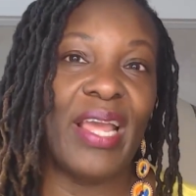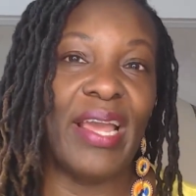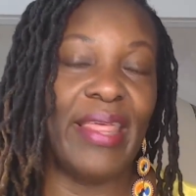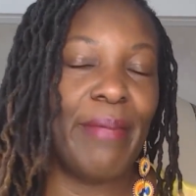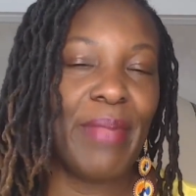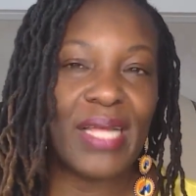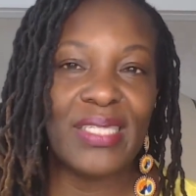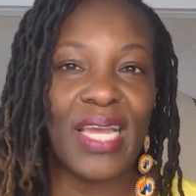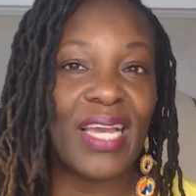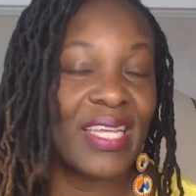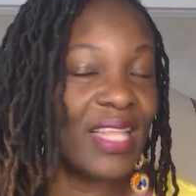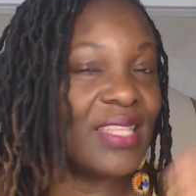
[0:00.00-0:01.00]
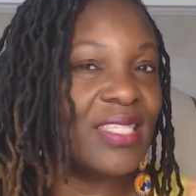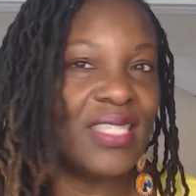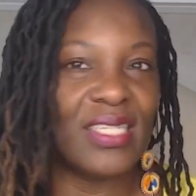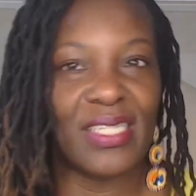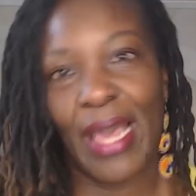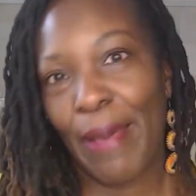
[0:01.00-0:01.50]
And I'm not saying again that this
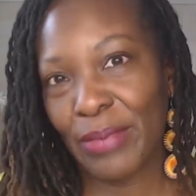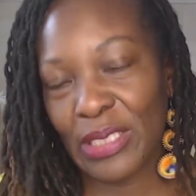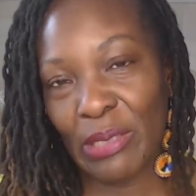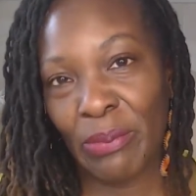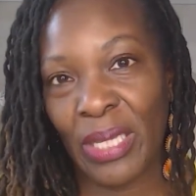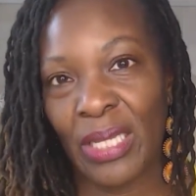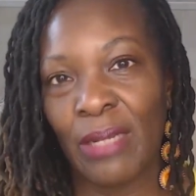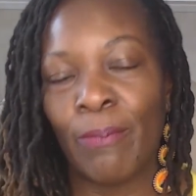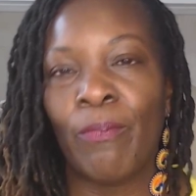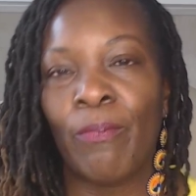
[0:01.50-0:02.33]
doesn't happen to men.